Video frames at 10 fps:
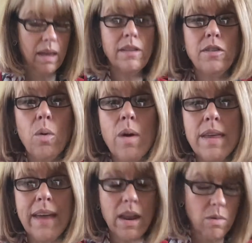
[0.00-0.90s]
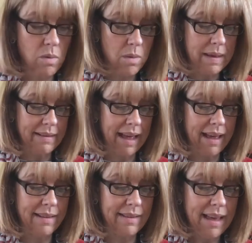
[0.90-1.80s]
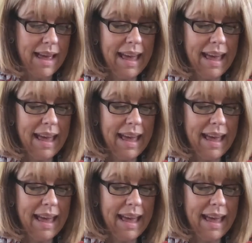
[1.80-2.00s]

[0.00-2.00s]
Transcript: A story then, Ruby says.